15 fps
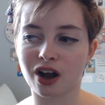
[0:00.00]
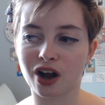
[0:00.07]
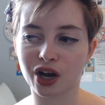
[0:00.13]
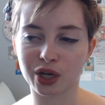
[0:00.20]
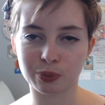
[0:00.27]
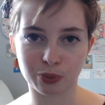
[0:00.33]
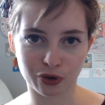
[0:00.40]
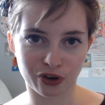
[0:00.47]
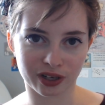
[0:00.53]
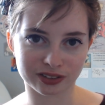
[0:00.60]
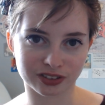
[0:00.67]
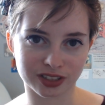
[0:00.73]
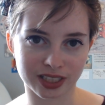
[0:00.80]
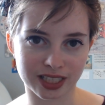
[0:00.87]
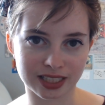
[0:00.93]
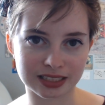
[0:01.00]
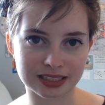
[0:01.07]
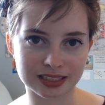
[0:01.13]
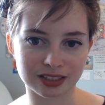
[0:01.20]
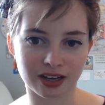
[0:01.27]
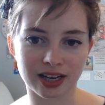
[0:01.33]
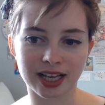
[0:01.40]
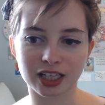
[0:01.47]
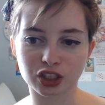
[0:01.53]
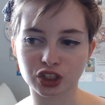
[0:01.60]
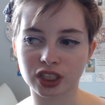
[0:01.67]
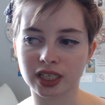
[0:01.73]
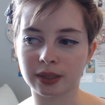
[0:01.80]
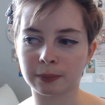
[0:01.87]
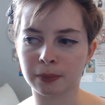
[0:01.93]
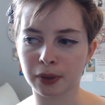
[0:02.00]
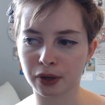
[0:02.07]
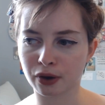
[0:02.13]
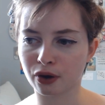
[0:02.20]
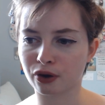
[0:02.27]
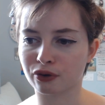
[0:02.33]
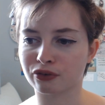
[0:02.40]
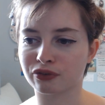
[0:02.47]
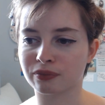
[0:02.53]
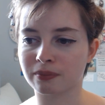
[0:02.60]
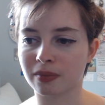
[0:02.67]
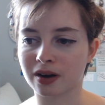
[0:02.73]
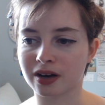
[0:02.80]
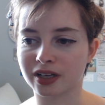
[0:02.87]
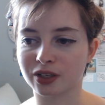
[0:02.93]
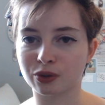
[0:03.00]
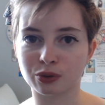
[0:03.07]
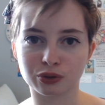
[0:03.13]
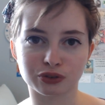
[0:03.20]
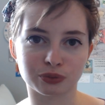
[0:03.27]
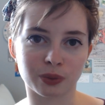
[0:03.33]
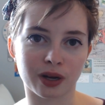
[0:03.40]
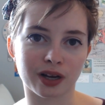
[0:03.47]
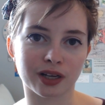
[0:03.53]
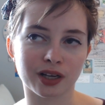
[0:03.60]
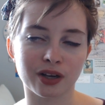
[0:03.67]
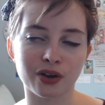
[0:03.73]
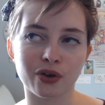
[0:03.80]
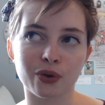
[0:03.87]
I procrastinated. I actually put off my coursework